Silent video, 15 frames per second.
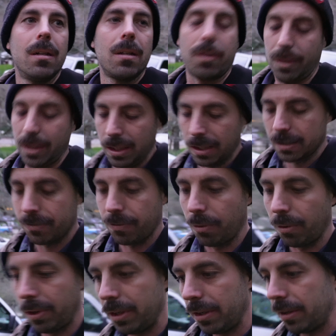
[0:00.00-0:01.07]
three links
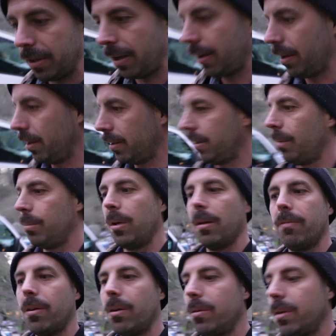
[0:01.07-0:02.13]
for it. Uh,
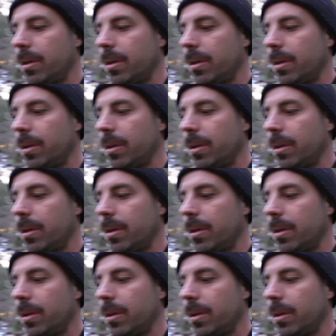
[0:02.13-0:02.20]
WFO